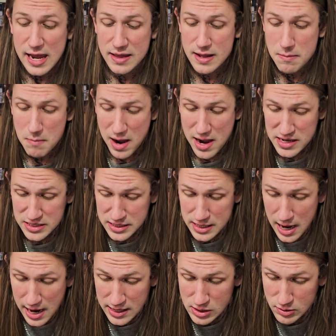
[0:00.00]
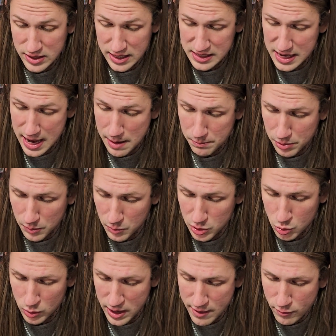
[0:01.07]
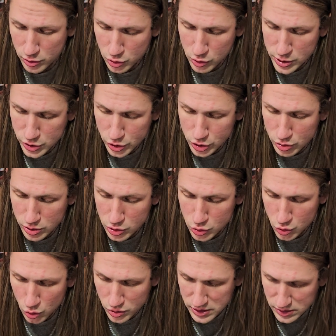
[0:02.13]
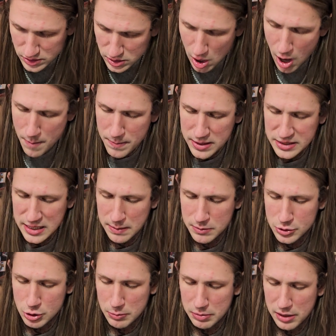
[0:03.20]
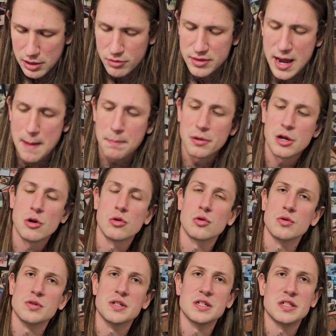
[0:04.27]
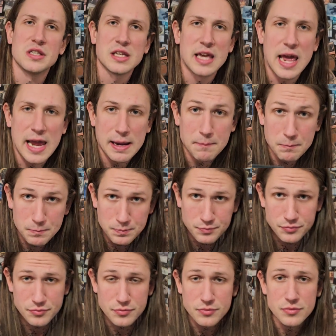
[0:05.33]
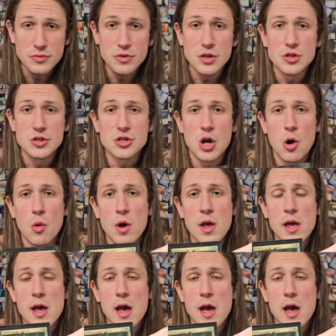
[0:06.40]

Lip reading: And then -9, you get an emblem with whenever a creature you control deals combat damage to a player, that player loses the game. So,